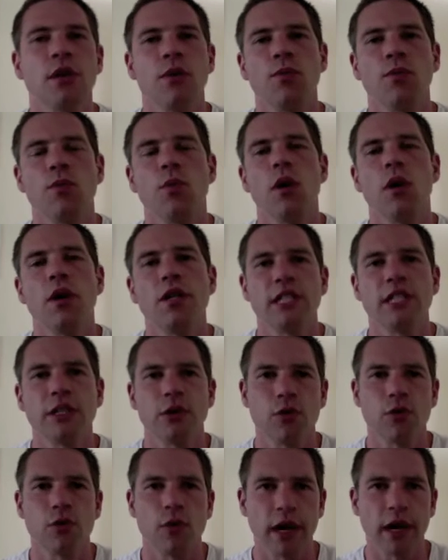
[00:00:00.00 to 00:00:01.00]
whilst
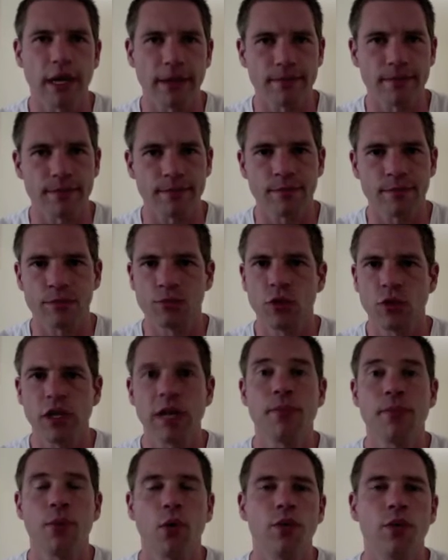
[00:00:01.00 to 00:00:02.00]
you're running. Really
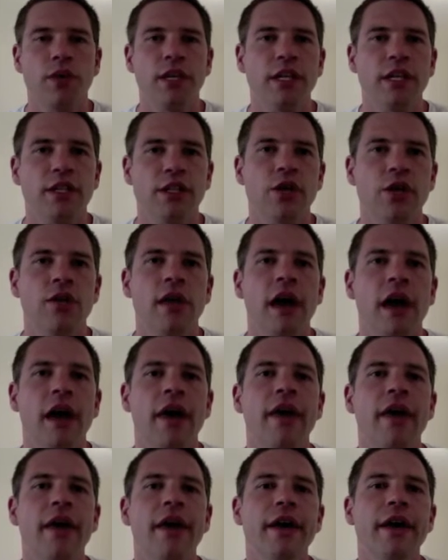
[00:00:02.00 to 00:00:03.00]
important that you do that.
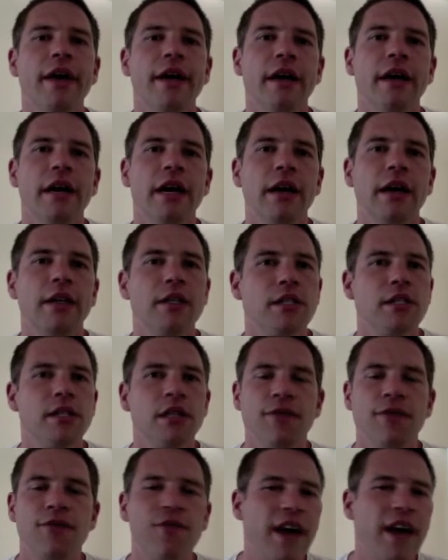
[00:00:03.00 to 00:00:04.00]

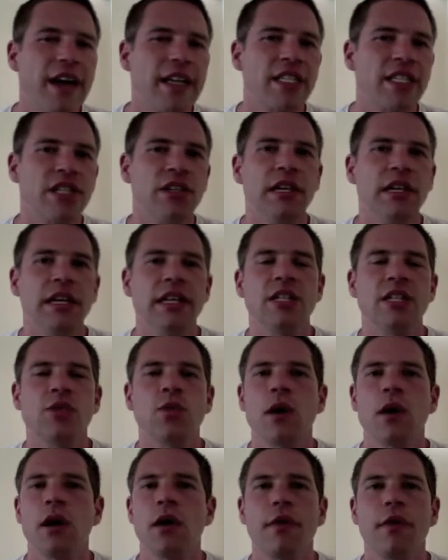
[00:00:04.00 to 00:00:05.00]
The fats you need as
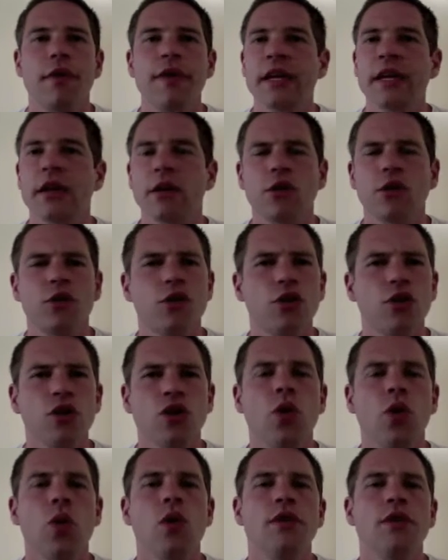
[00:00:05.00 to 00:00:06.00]
well, good
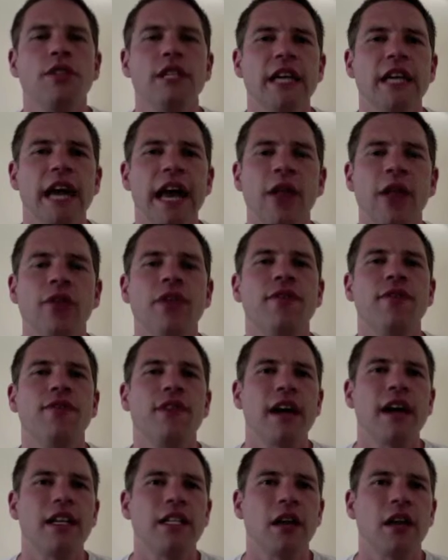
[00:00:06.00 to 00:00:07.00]
quality healthy
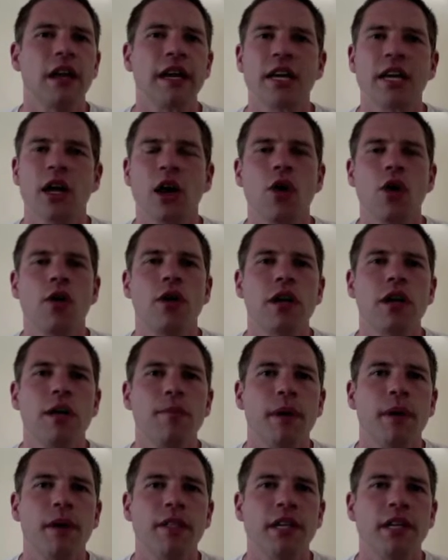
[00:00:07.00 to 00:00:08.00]
fats like
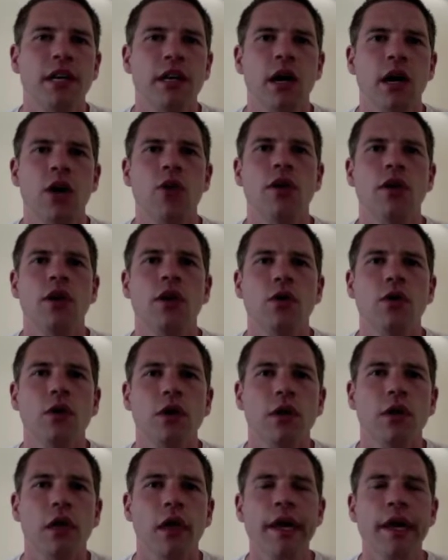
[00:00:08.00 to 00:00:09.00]
coconut butter, coconut
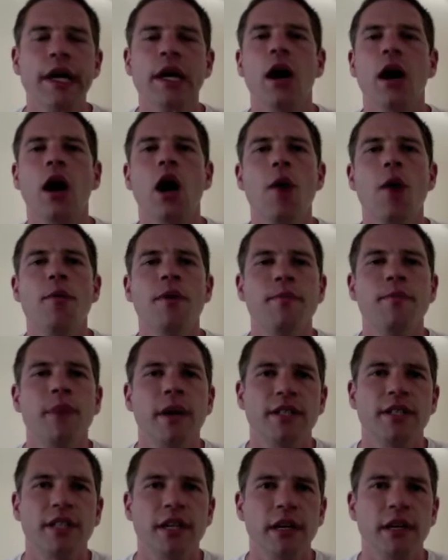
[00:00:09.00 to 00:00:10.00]
oil, almond
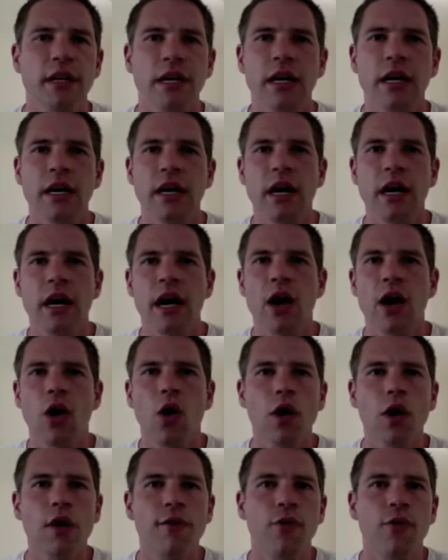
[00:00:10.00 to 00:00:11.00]
butter,
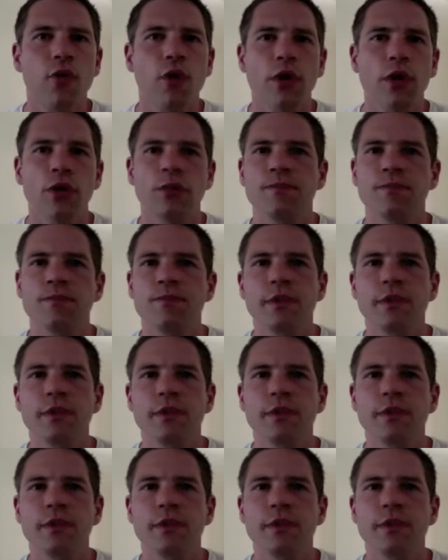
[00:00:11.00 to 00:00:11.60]
olive oil,